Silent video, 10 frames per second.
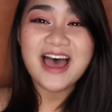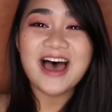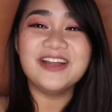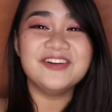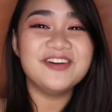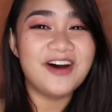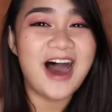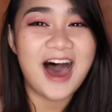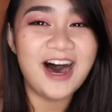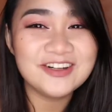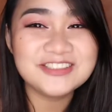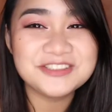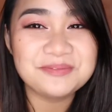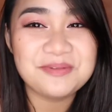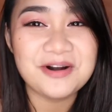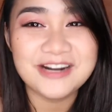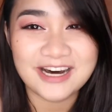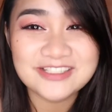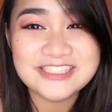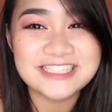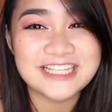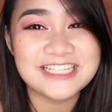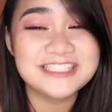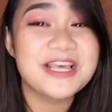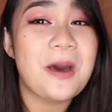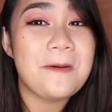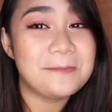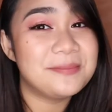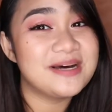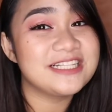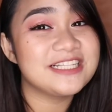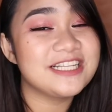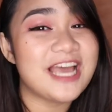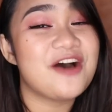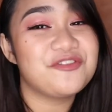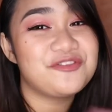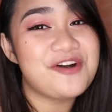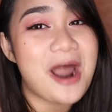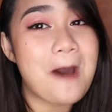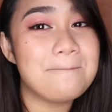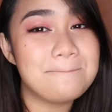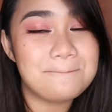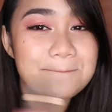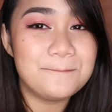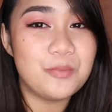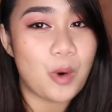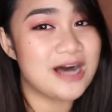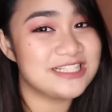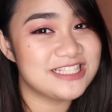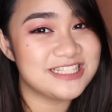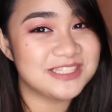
I don't know how to pronounce this, but yeah, Framboise.